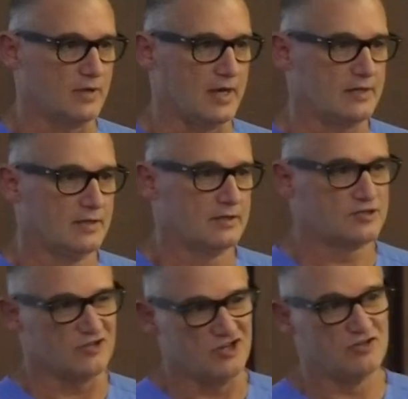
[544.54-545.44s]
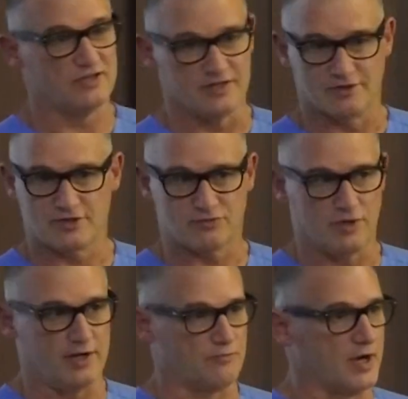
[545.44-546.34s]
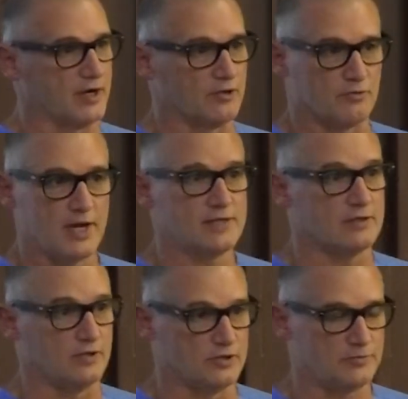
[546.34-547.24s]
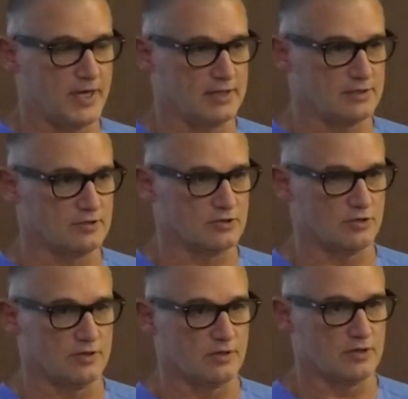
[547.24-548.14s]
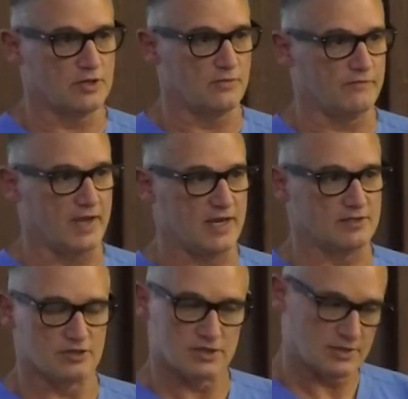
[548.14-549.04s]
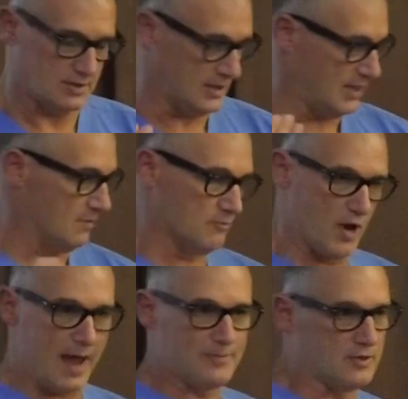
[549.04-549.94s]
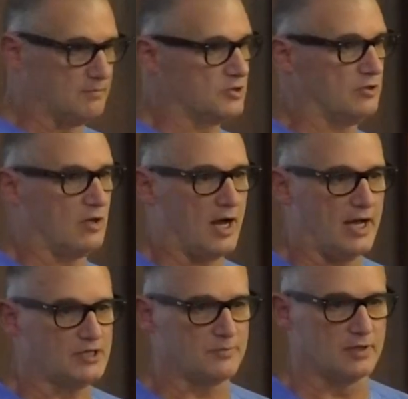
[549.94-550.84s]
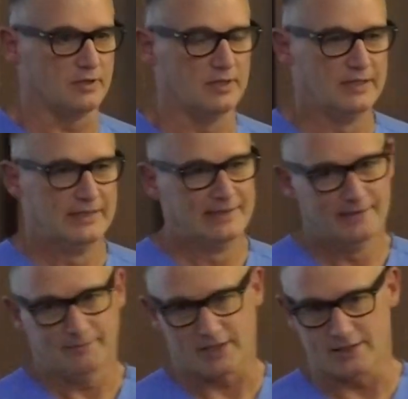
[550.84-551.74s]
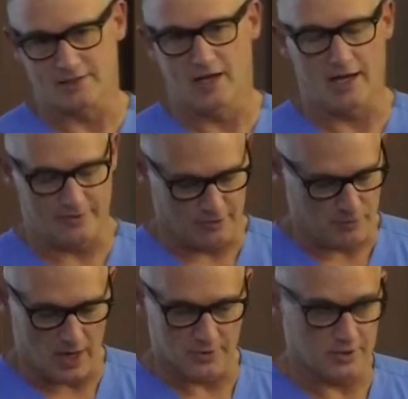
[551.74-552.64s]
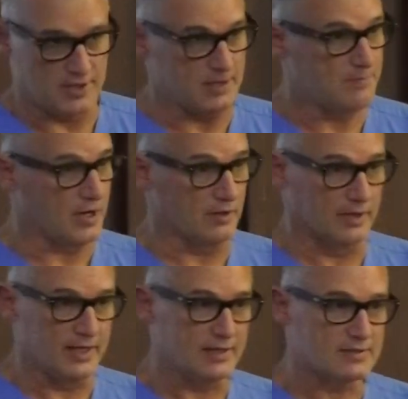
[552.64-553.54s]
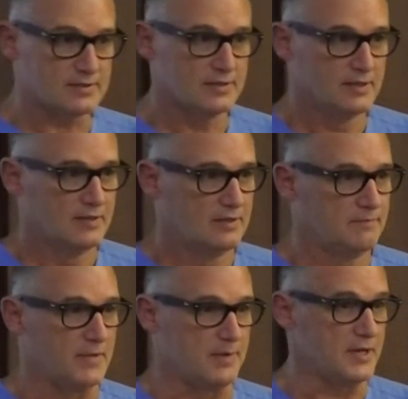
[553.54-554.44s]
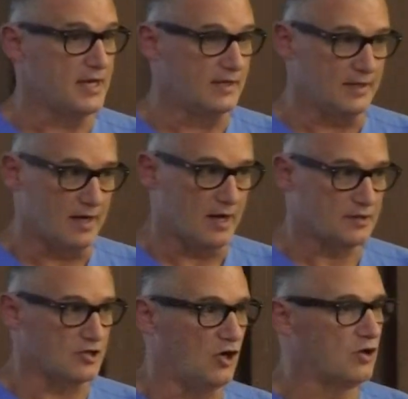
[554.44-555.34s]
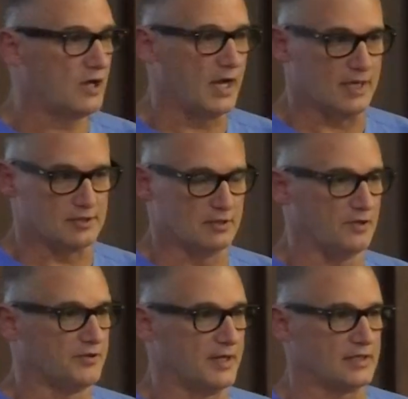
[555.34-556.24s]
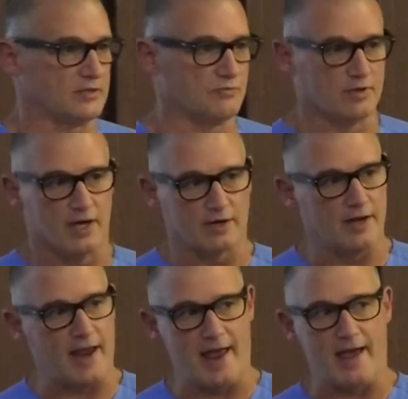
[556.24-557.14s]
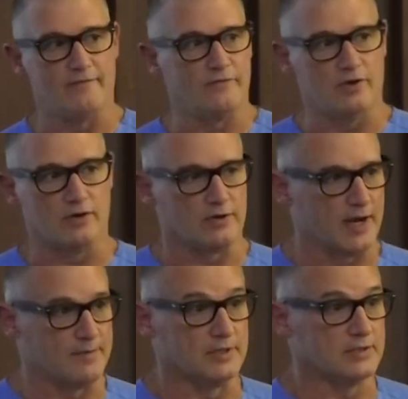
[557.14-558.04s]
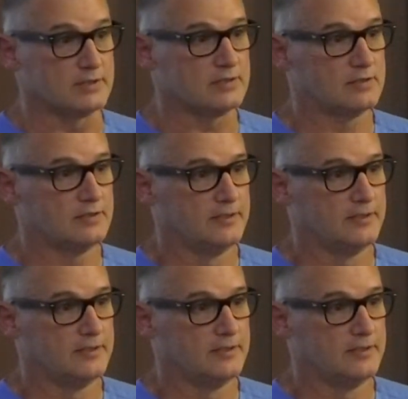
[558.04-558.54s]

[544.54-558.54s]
right? So usually you're just running regular rates on those patients during their acute phase and just rapid them to the hospital, because they're probably going to need paralytics, maybe heliox, all kinds of little things that we're not going to have on our ambulance.